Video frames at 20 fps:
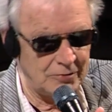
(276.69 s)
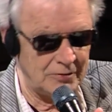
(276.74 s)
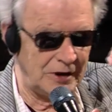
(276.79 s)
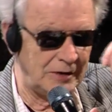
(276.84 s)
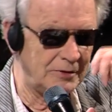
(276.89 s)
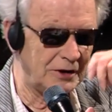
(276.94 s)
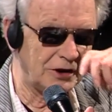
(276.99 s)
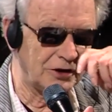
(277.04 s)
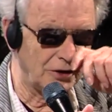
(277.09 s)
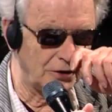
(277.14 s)

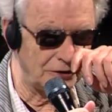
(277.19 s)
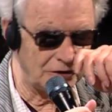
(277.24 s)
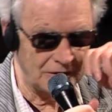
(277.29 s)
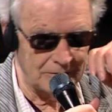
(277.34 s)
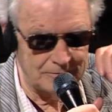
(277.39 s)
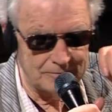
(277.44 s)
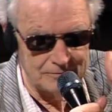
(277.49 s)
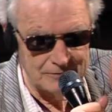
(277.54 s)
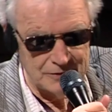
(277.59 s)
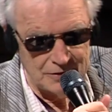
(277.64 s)
I mean, there
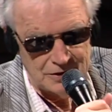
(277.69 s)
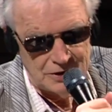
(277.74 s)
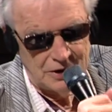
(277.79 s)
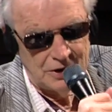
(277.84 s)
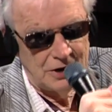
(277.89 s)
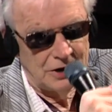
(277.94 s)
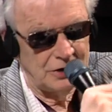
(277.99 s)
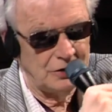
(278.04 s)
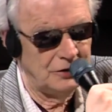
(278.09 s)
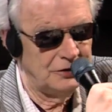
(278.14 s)

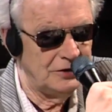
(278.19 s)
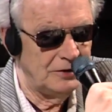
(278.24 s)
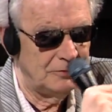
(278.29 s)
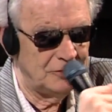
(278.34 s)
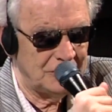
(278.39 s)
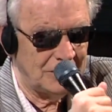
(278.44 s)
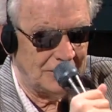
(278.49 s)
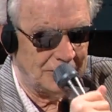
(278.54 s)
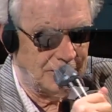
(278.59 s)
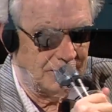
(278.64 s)
may be
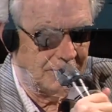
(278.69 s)
close-up